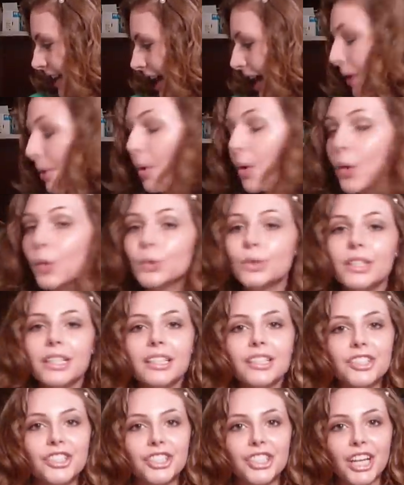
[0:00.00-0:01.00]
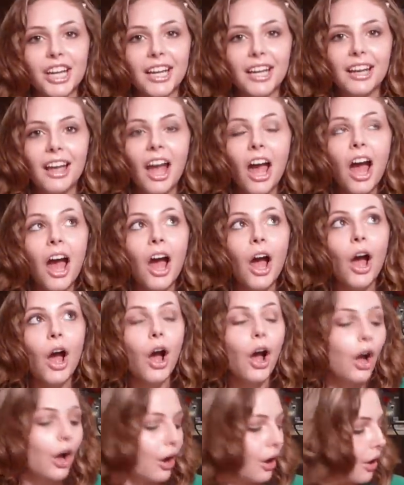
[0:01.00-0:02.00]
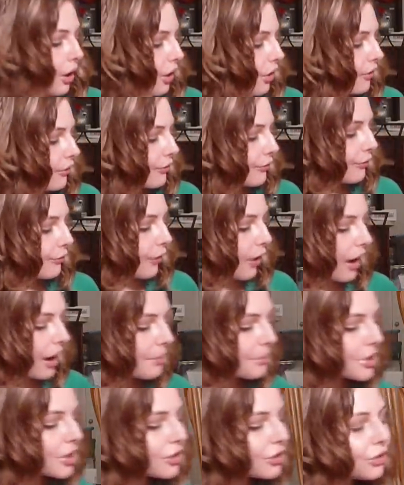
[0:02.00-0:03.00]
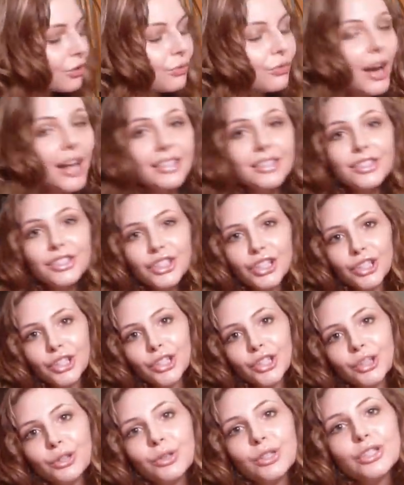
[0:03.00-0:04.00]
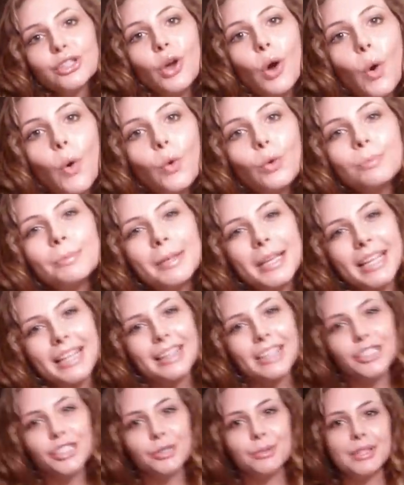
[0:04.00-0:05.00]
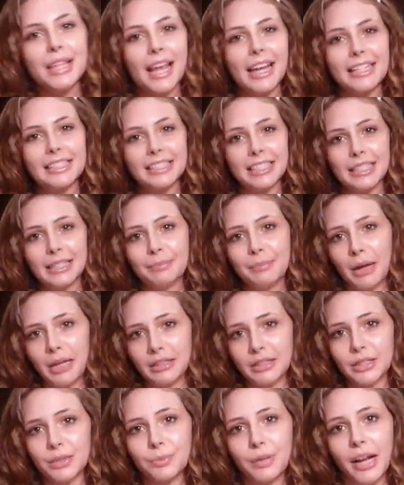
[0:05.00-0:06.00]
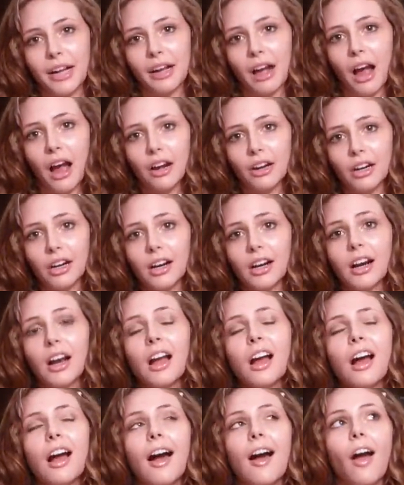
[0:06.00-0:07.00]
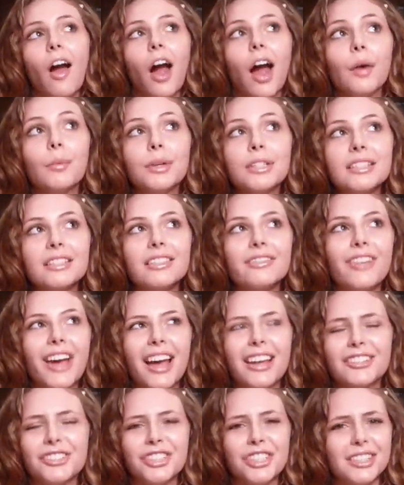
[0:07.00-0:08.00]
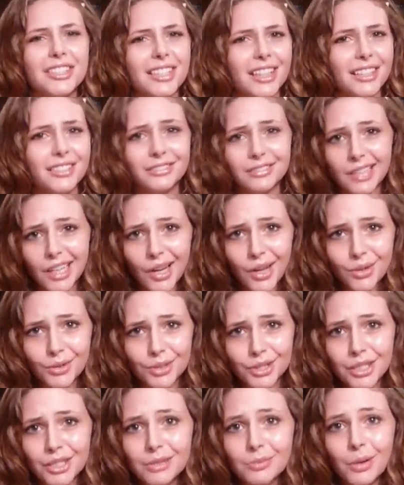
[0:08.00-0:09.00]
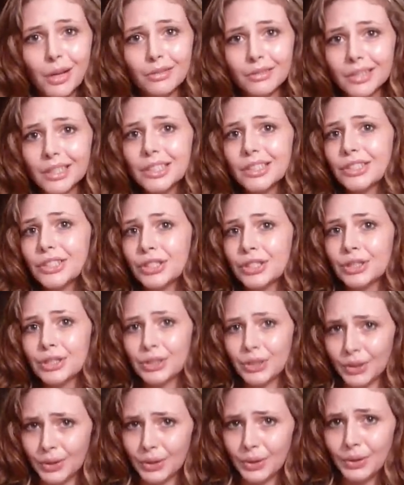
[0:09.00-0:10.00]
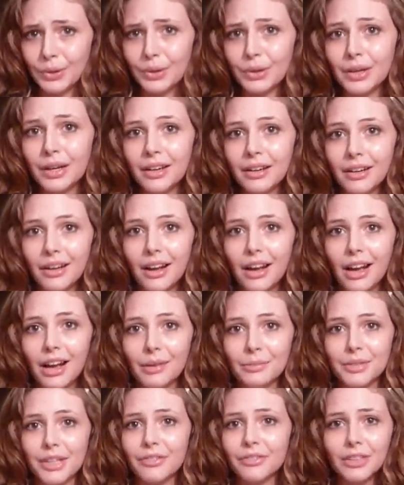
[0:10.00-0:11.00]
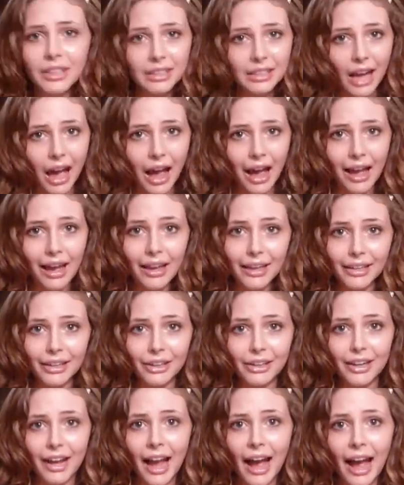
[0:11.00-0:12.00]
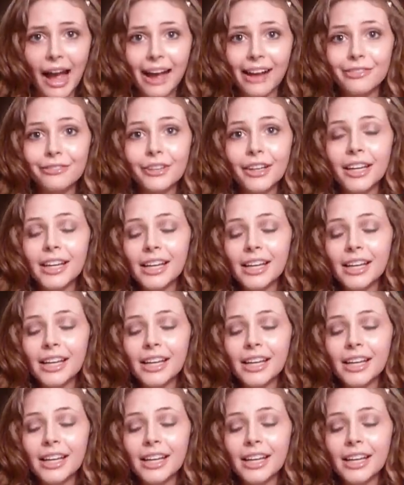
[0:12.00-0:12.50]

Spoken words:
how old is she? From the rescue told me that she was 18 months when I got her. I went to the vet, and she said, no, she's probably 2, definitely not a year and a half.